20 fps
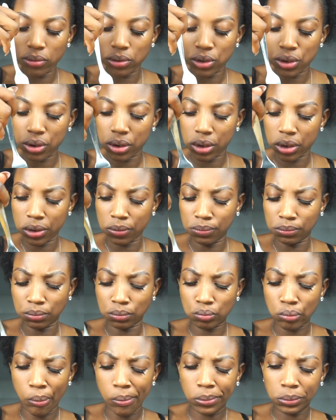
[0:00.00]
So good.
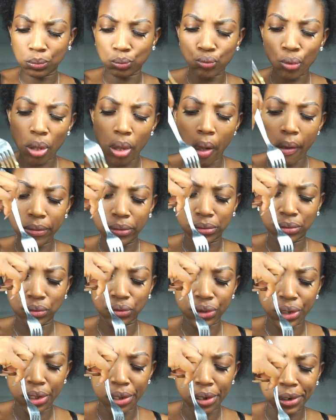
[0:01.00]

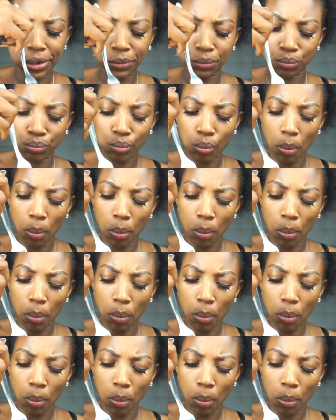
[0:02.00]
Really good.